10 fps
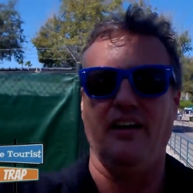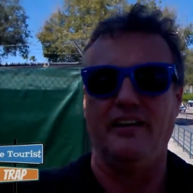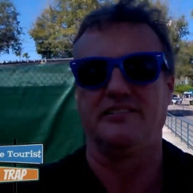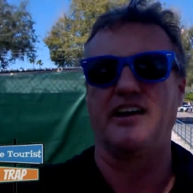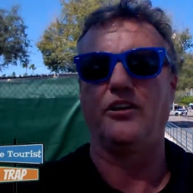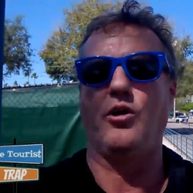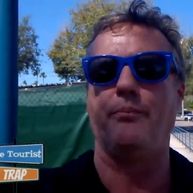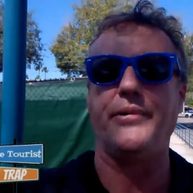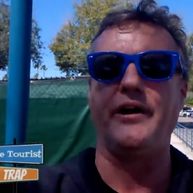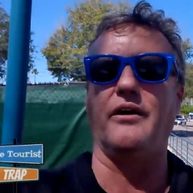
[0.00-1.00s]
Uh, he's got a
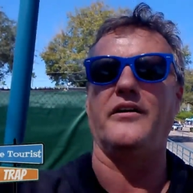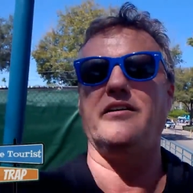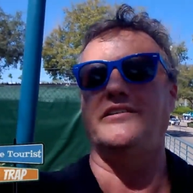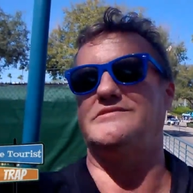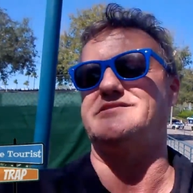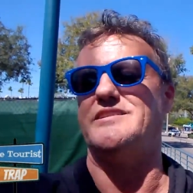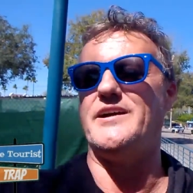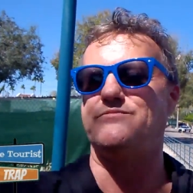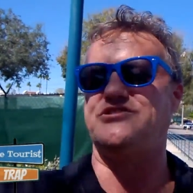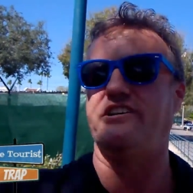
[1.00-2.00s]
little beard. His
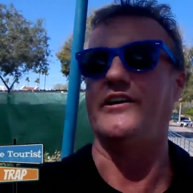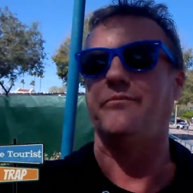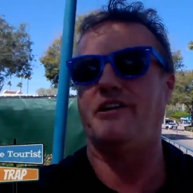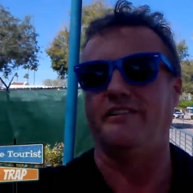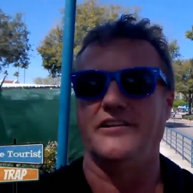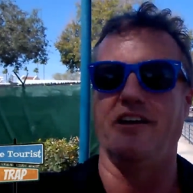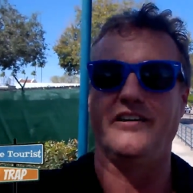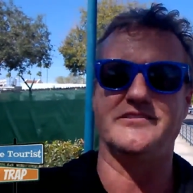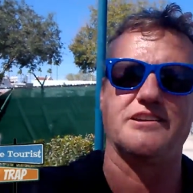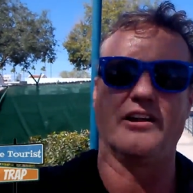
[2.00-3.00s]
name's Jim, and
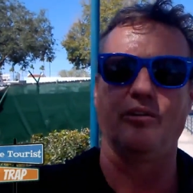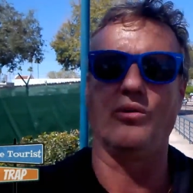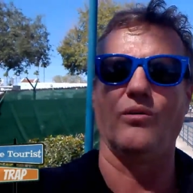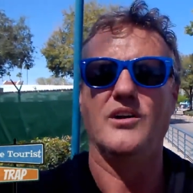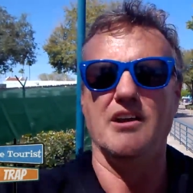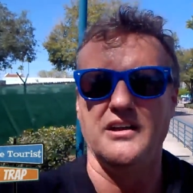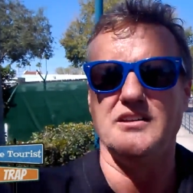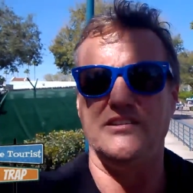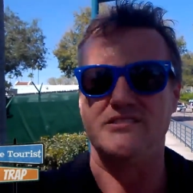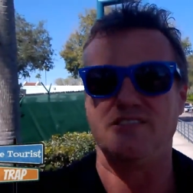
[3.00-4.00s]
uh, he's got a little
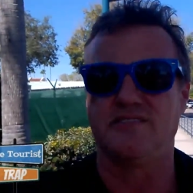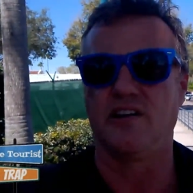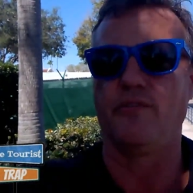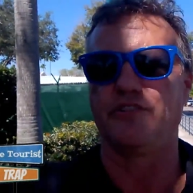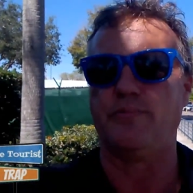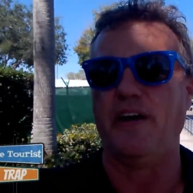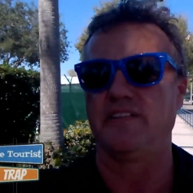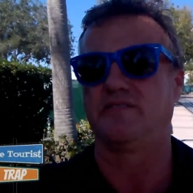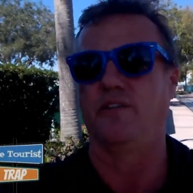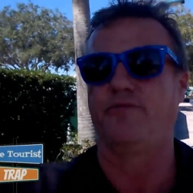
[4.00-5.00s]
Disney service
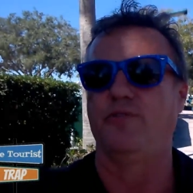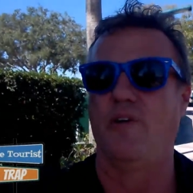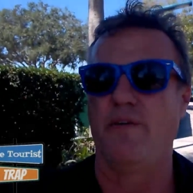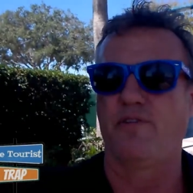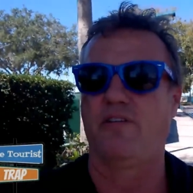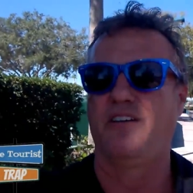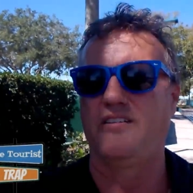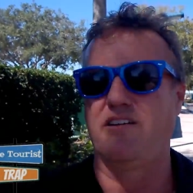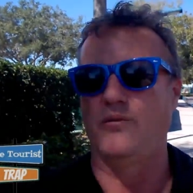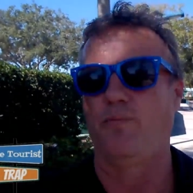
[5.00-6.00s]
pin. So if you ever
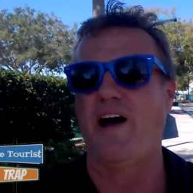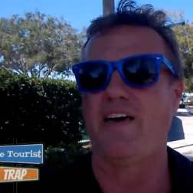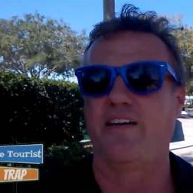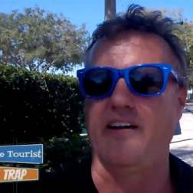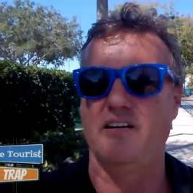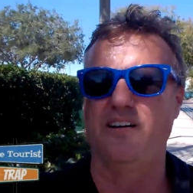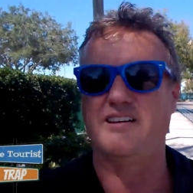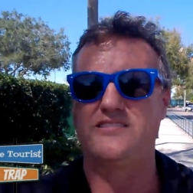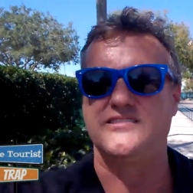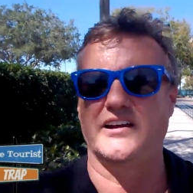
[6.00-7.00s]
go by there
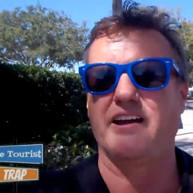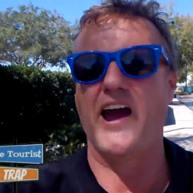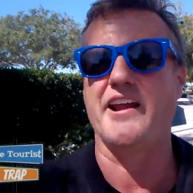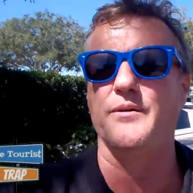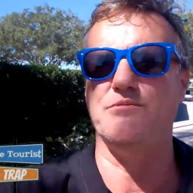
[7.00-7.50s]
and see a guy